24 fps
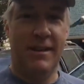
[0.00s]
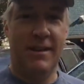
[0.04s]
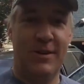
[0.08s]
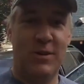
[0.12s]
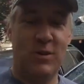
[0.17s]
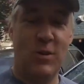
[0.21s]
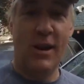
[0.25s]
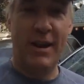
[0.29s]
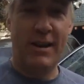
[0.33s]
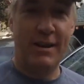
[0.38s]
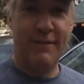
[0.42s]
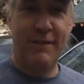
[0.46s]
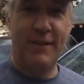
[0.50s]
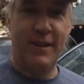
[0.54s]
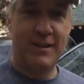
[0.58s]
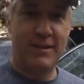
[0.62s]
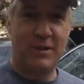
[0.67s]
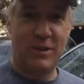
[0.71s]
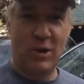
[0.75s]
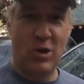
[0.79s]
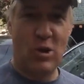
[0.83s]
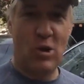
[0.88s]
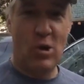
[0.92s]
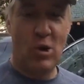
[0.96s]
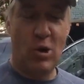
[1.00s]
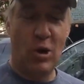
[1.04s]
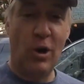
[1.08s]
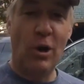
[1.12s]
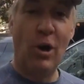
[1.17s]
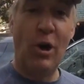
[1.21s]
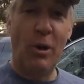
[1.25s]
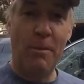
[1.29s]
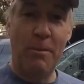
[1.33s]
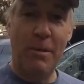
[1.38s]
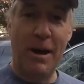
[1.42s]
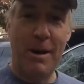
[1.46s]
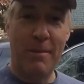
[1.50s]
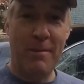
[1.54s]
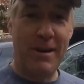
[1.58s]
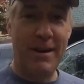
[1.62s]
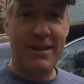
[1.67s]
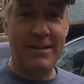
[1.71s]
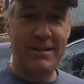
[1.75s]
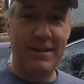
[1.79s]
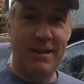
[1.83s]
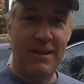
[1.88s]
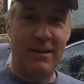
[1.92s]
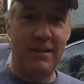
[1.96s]
trying to fix the car all by
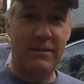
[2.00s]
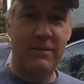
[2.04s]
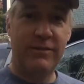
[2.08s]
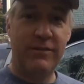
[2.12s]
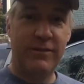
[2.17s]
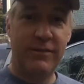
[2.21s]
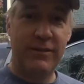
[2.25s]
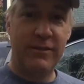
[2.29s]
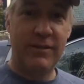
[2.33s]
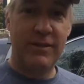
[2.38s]
myself.